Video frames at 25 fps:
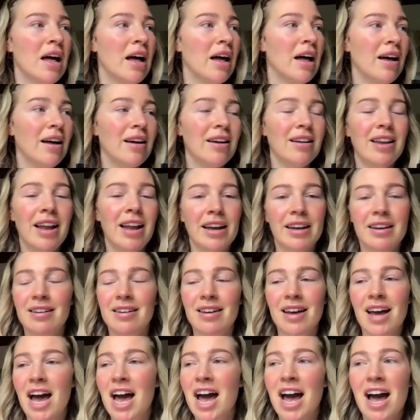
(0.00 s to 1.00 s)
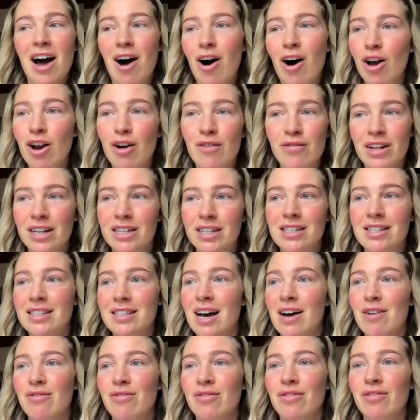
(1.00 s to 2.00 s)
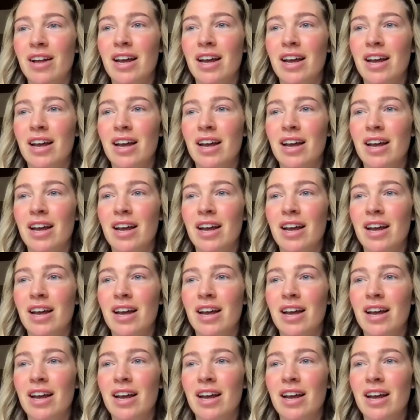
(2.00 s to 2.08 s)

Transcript: uh, like all of that stuff.